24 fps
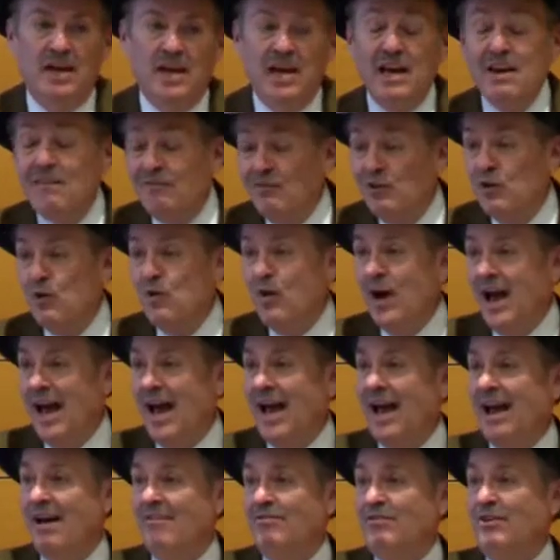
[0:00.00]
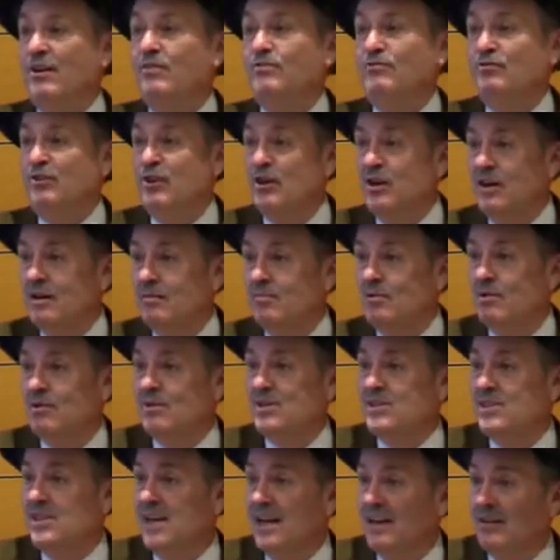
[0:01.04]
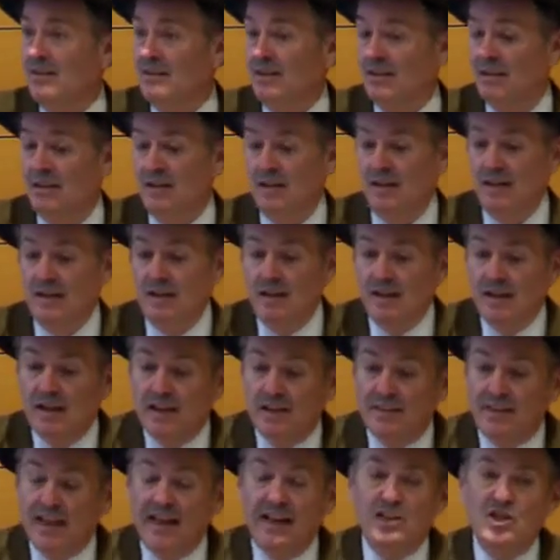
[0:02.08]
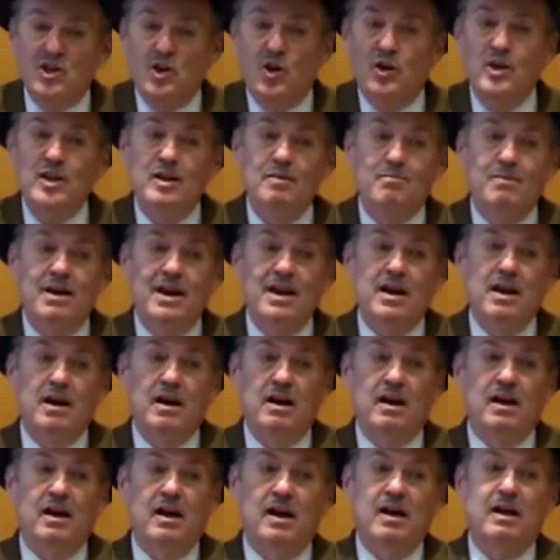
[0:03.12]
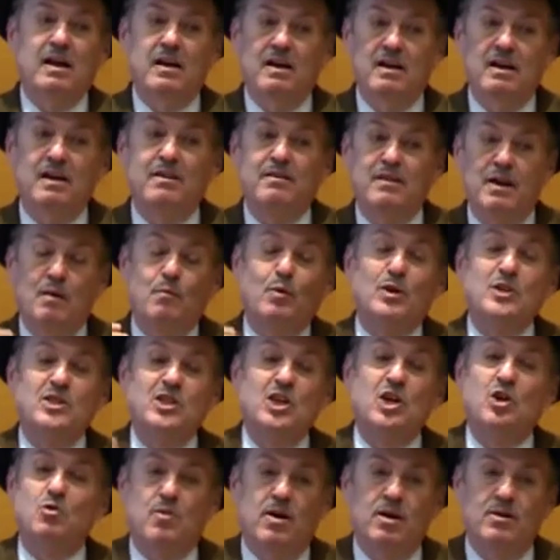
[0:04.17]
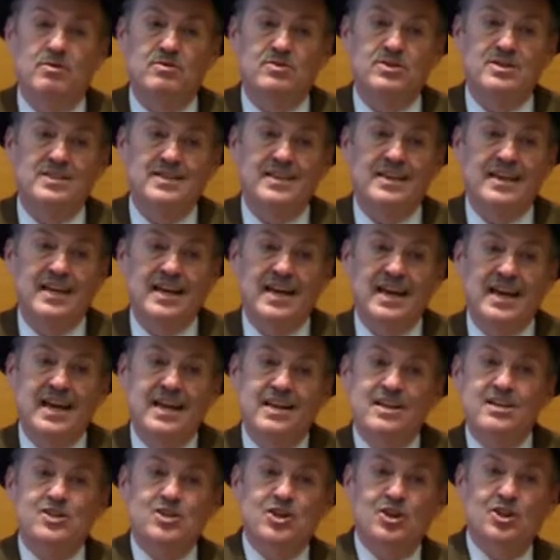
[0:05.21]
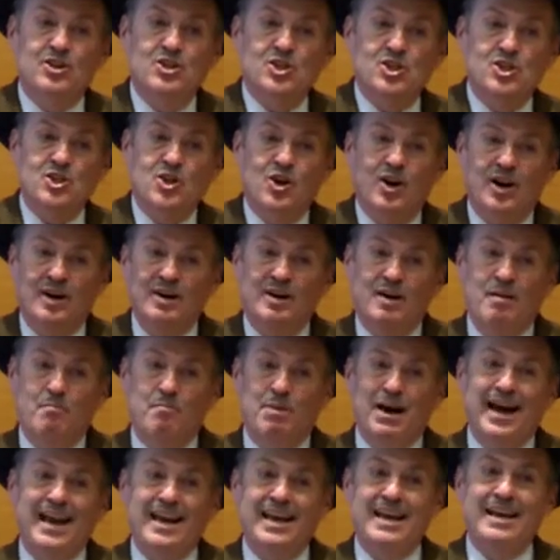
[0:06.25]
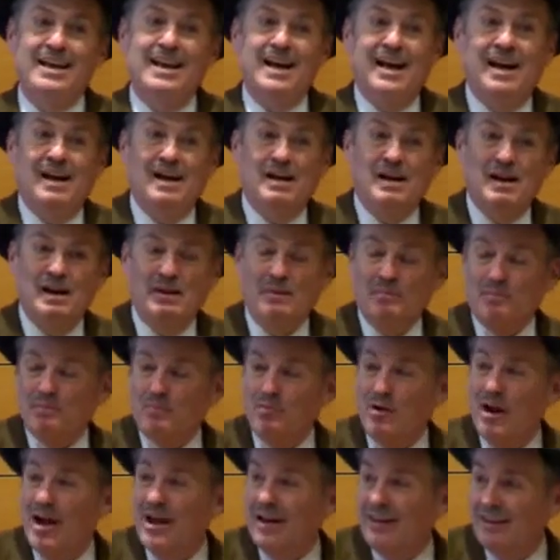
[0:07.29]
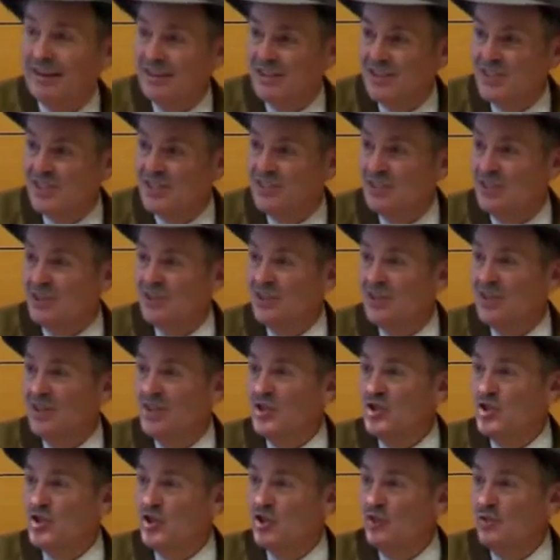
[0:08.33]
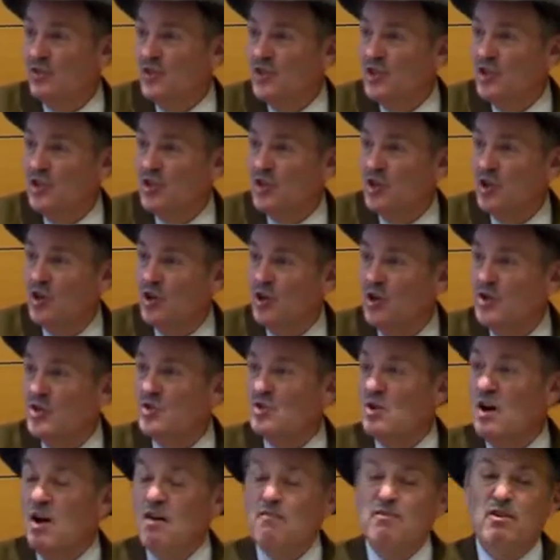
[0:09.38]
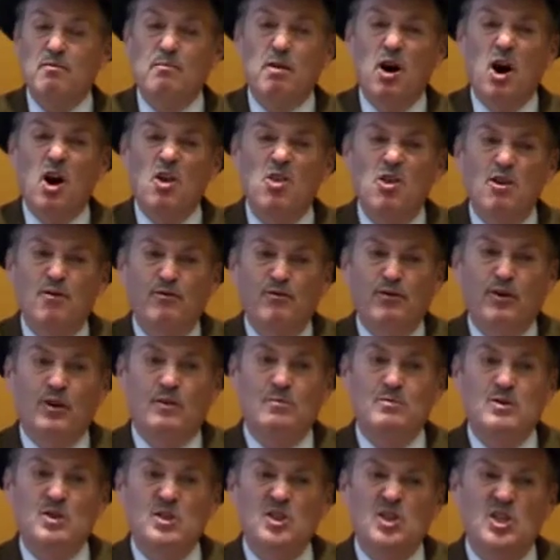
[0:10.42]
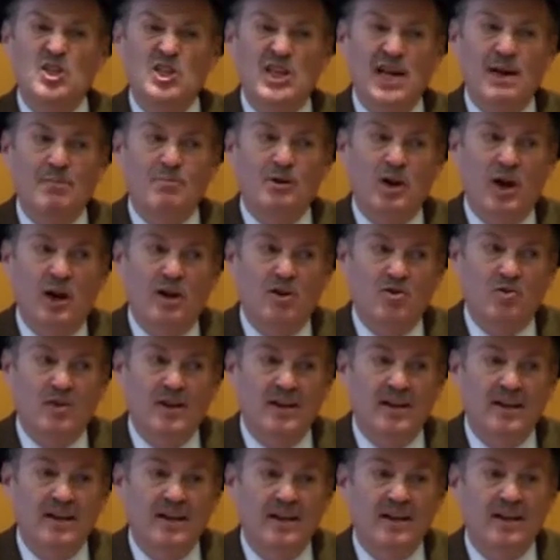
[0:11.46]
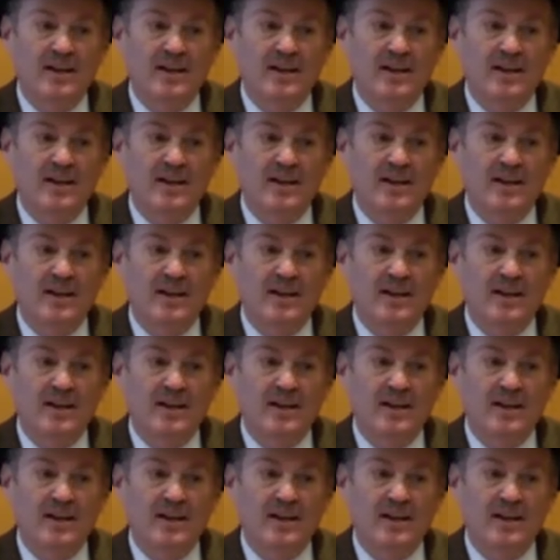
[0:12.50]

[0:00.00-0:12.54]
If you have a firm or a sector that is going to make, once it grows, it is going to start buying products, services, or goods from other firms in the same country,